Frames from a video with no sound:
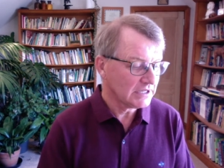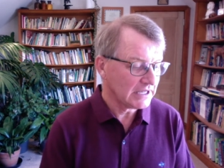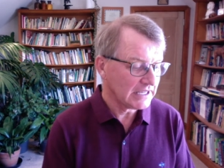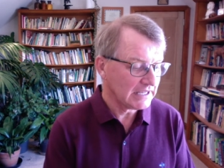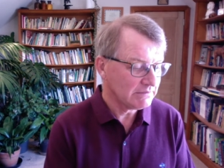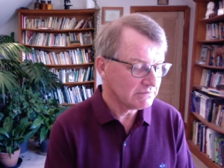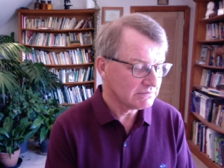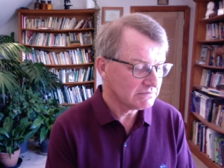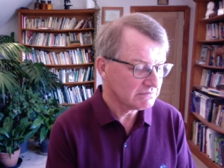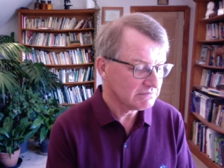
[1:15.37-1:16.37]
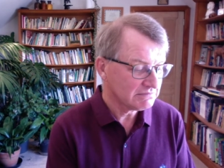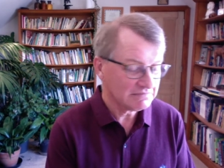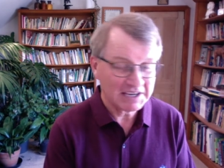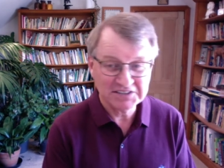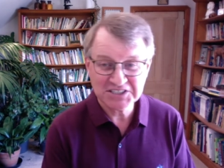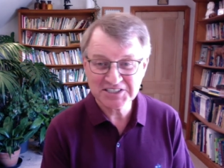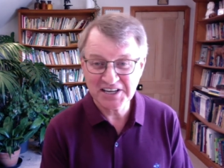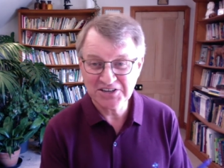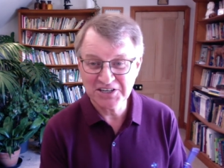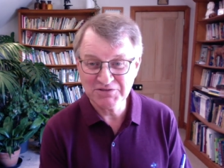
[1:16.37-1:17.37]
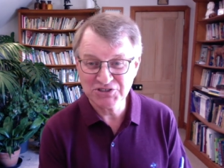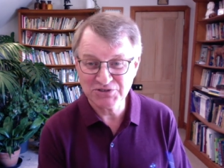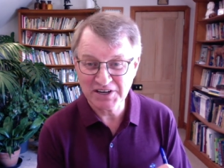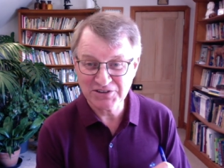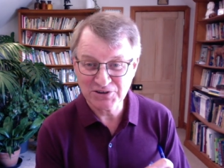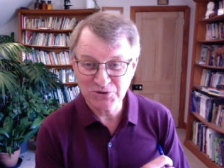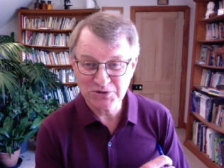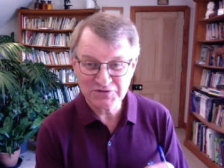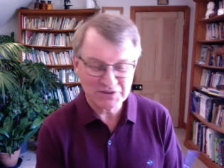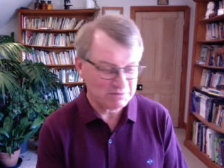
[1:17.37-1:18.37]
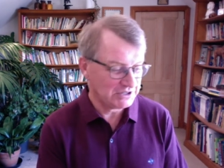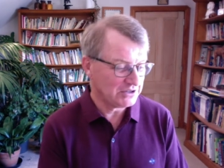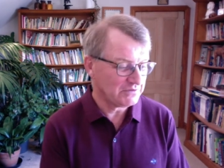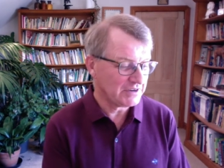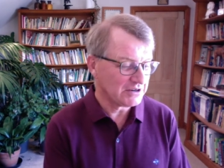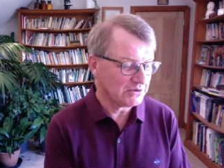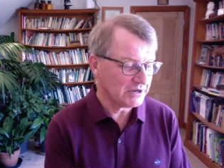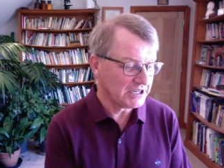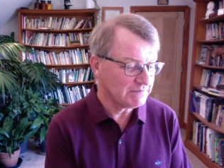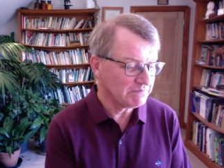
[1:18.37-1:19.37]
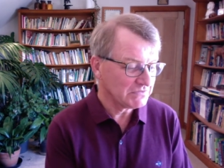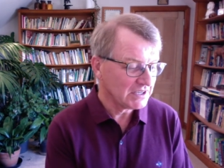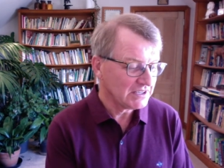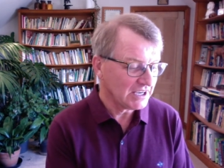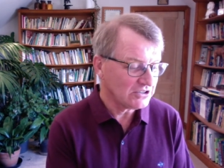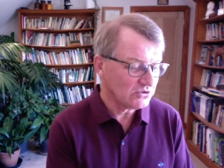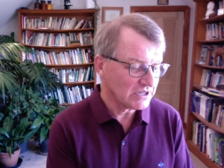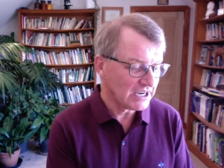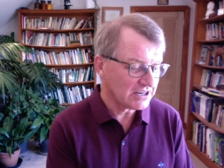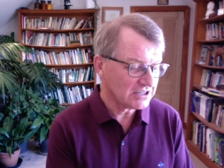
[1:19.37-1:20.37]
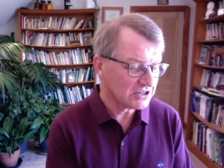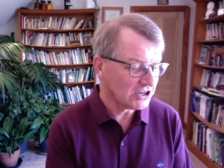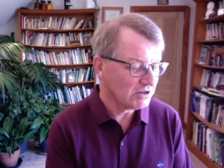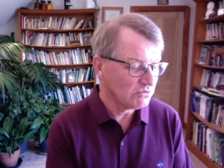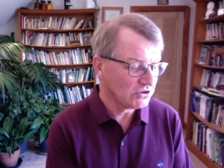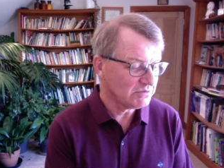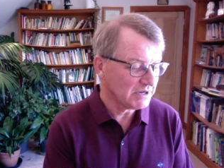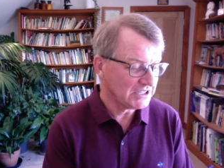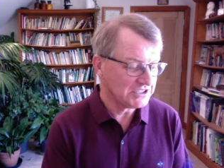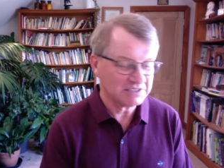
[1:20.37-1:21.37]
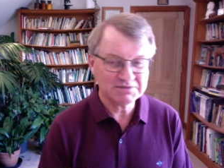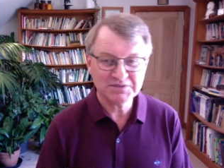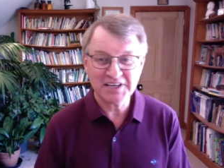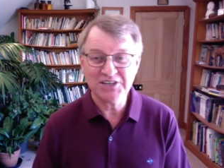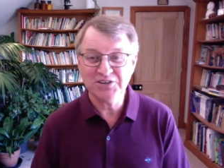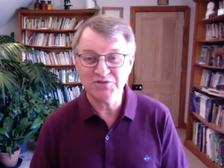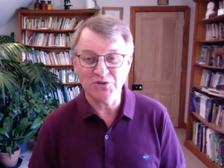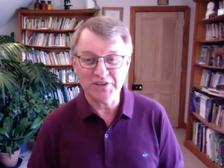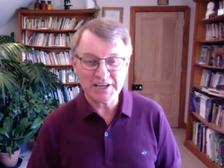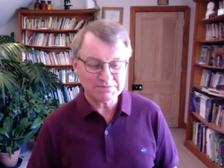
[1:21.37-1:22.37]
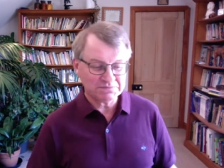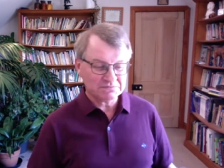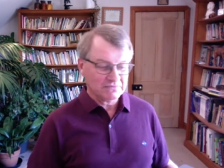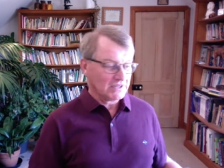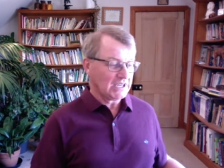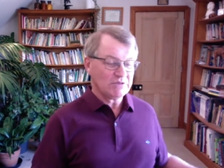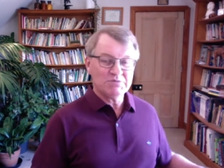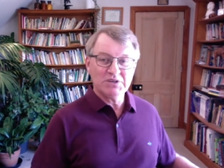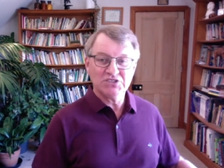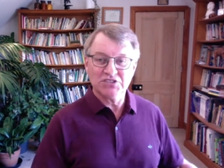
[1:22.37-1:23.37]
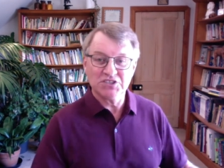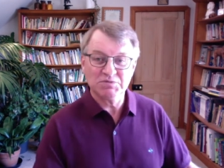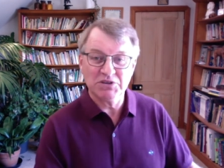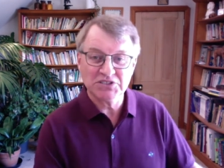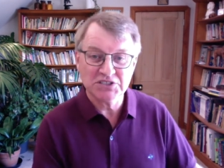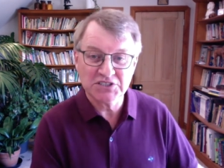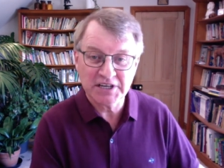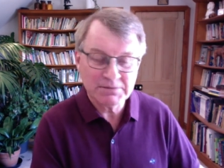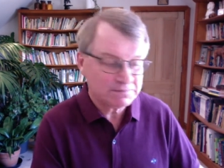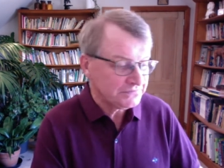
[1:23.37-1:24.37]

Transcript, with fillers: Um, and this lady lives around the corner from me, not far away. And your garden and home look amazing. Thank you for that. I won't mention this person's name.